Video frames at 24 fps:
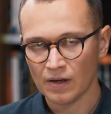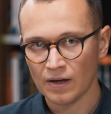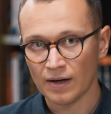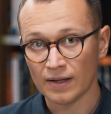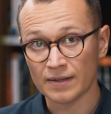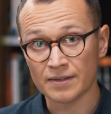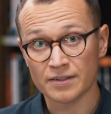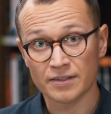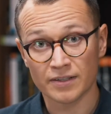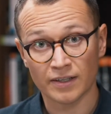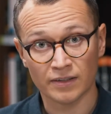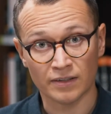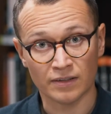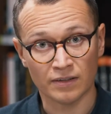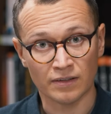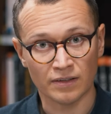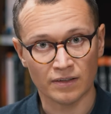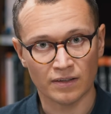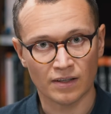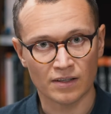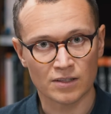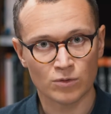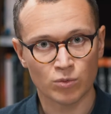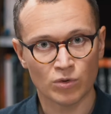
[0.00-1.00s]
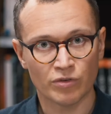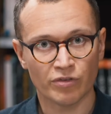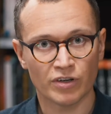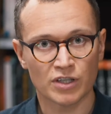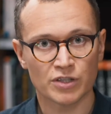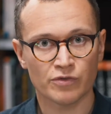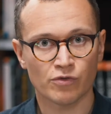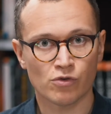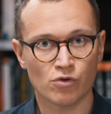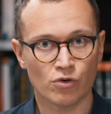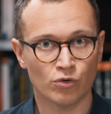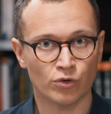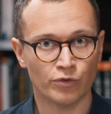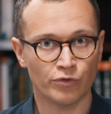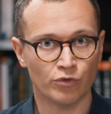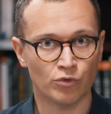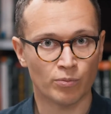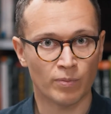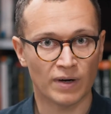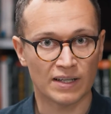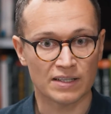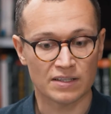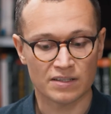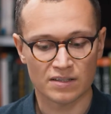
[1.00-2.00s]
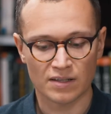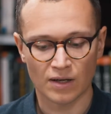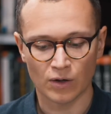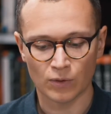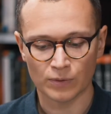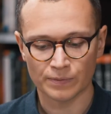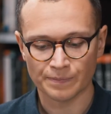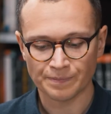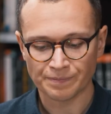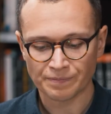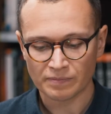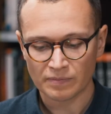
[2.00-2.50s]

uncertainty that's with us for a good few months now.